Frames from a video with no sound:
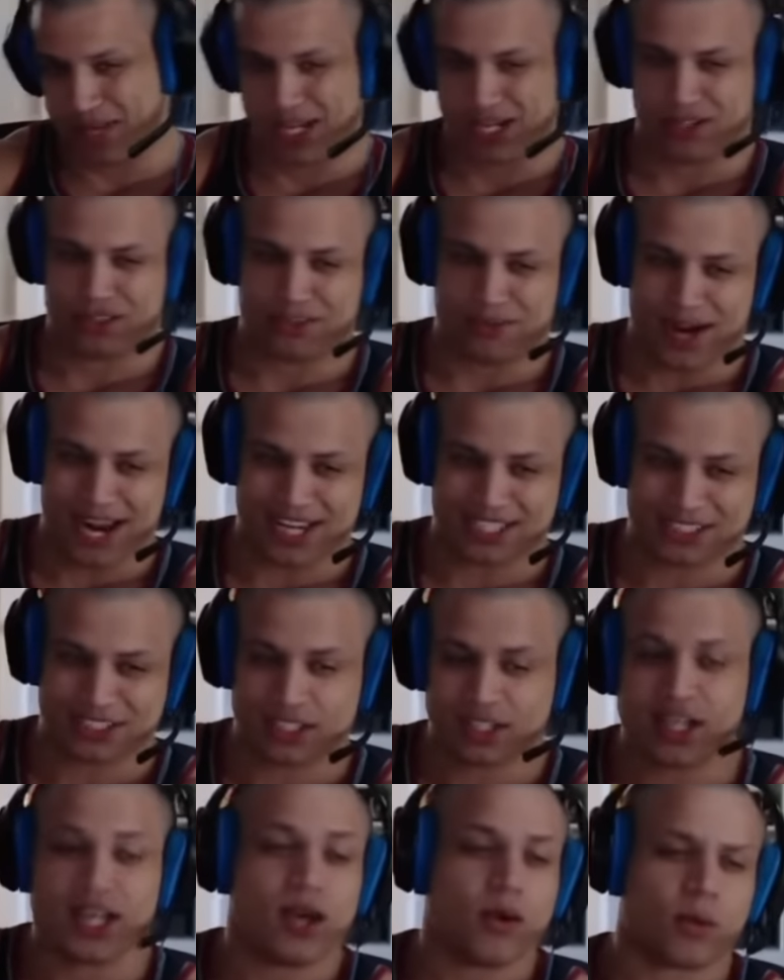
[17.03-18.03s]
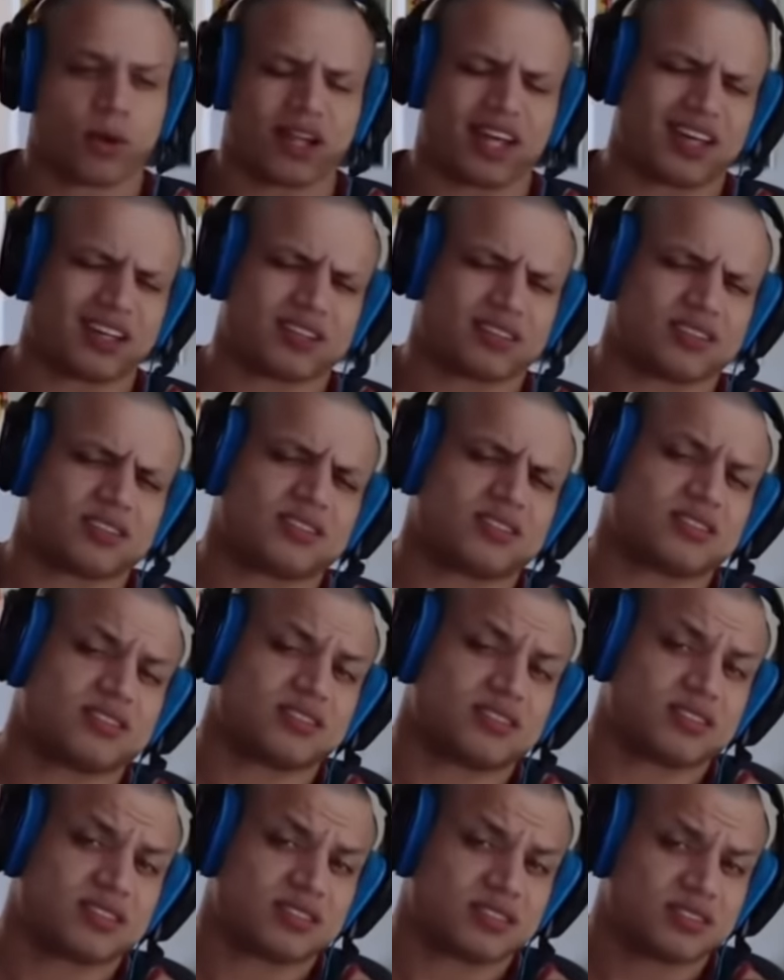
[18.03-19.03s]
a mean Thresh. We're like,
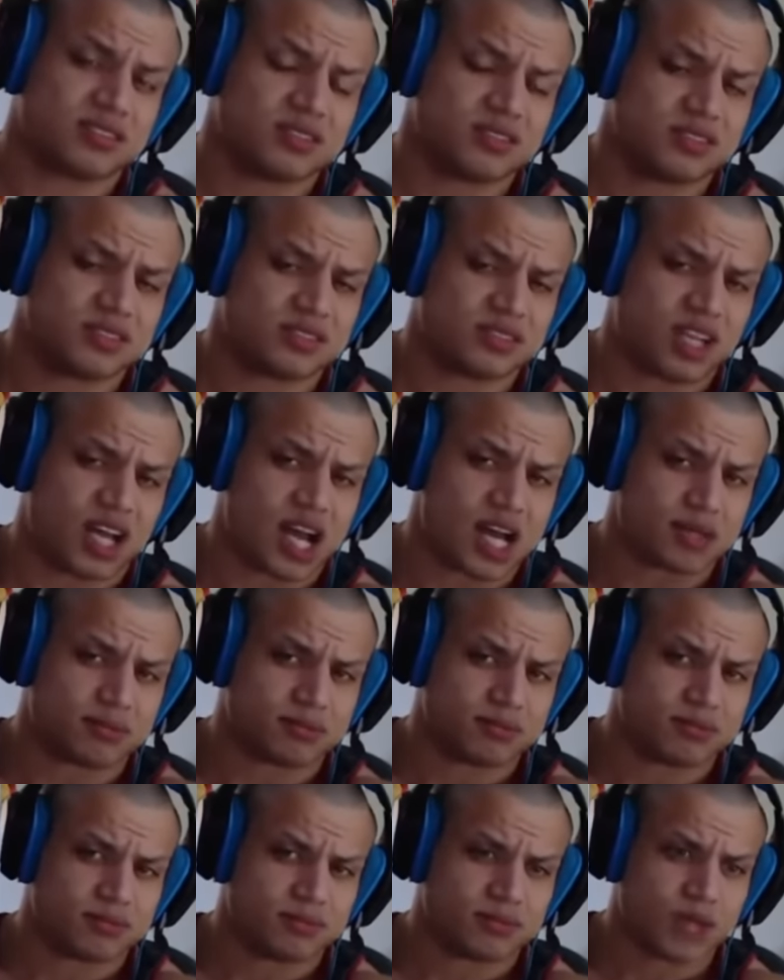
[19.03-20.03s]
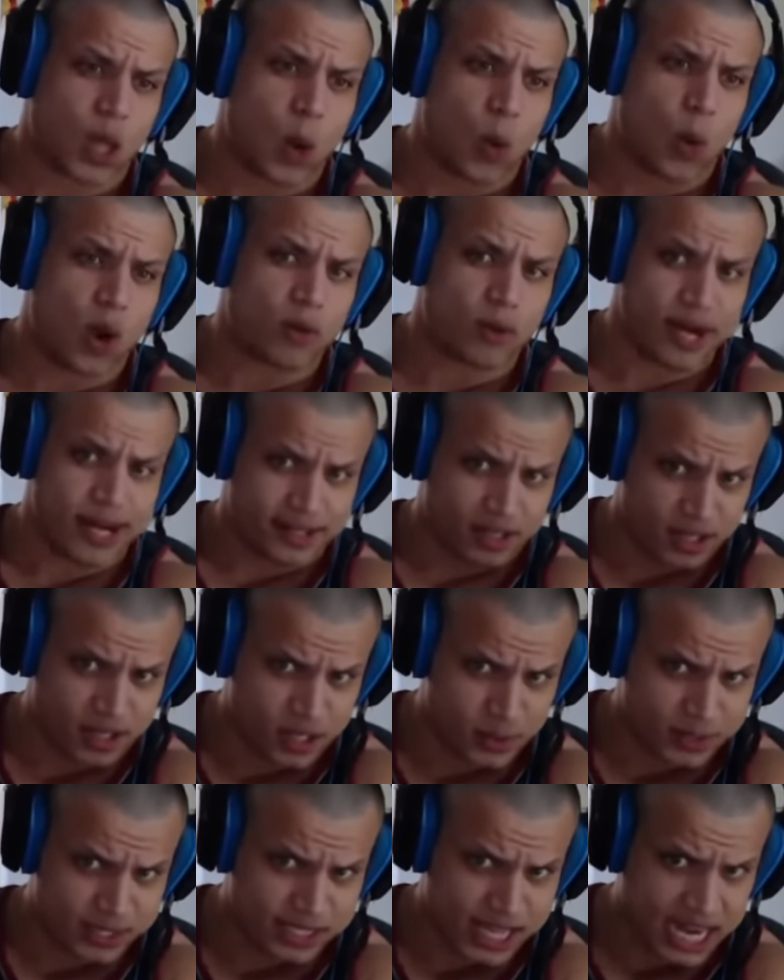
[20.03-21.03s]
um, what rank are
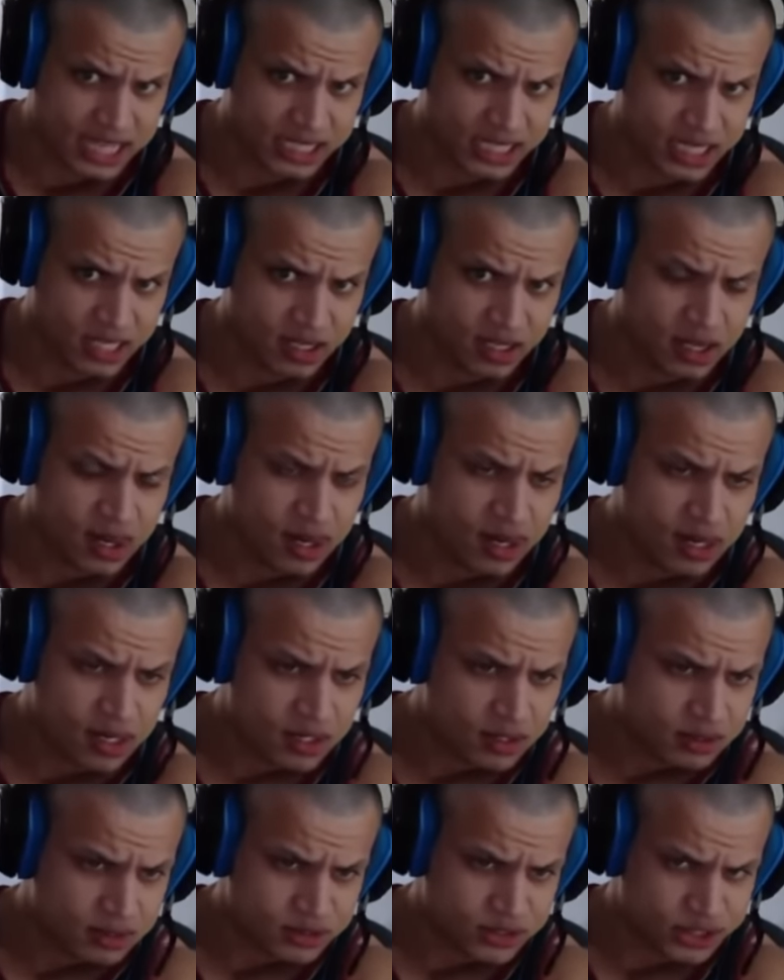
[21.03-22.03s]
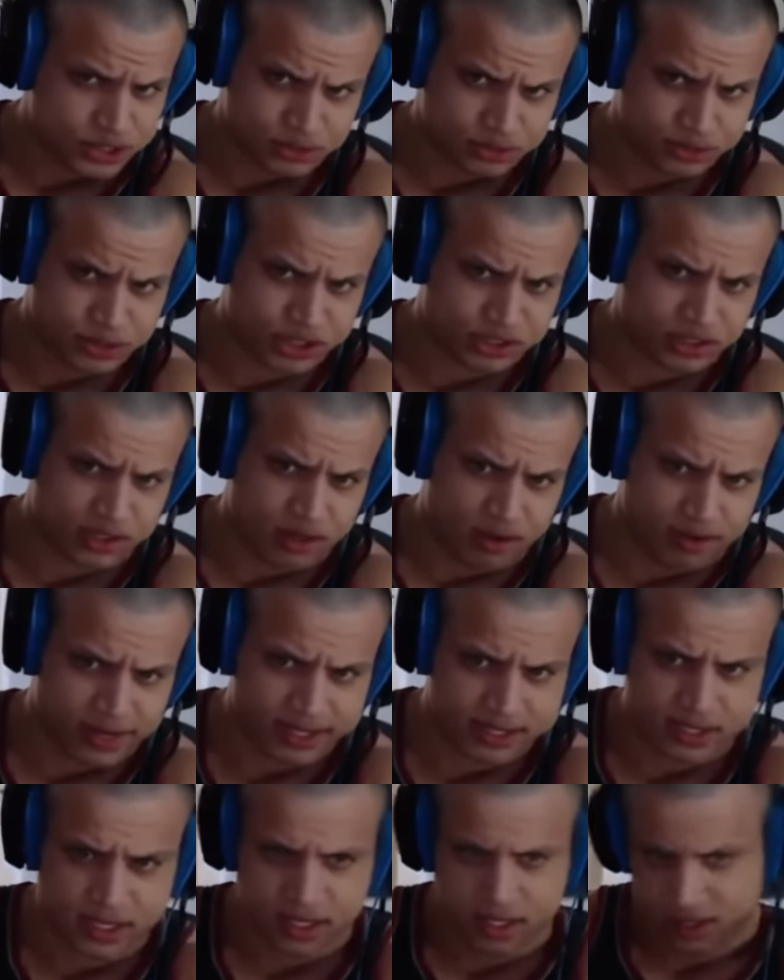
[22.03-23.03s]
you exactly? Just, just
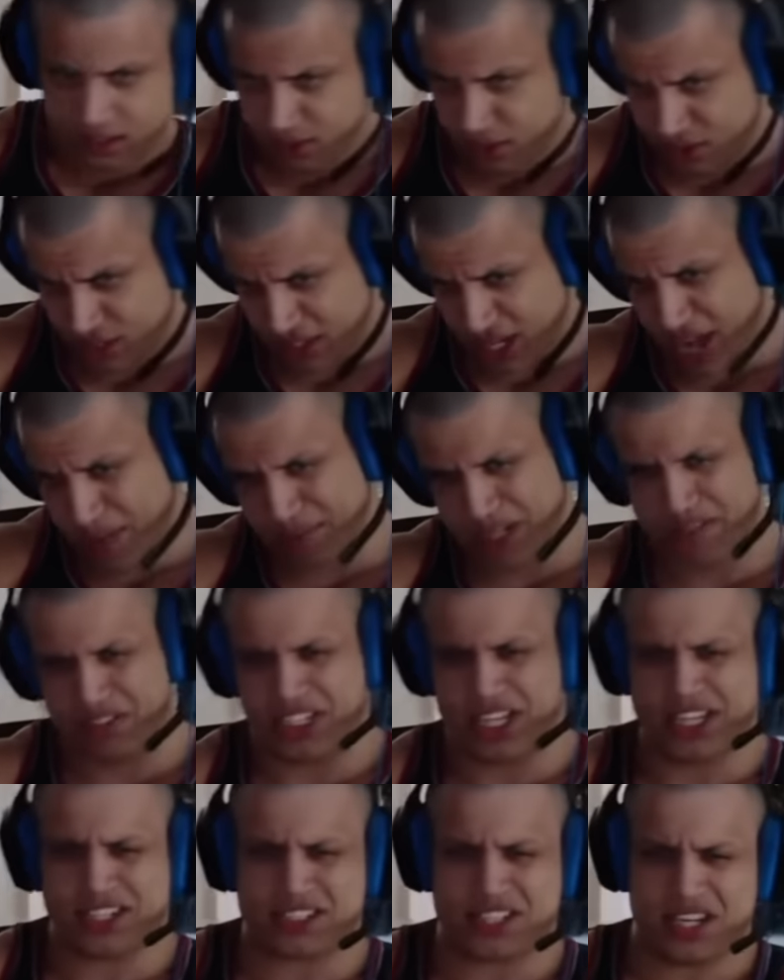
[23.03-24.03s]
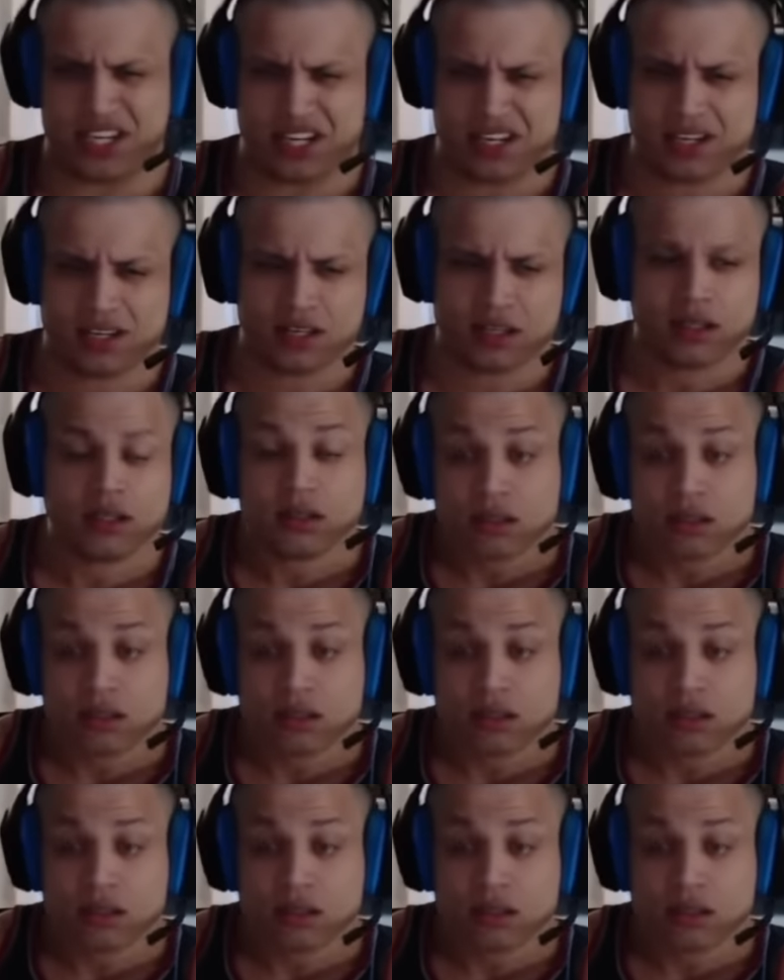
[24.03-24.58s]
curious. He was like, I'm level eighteen.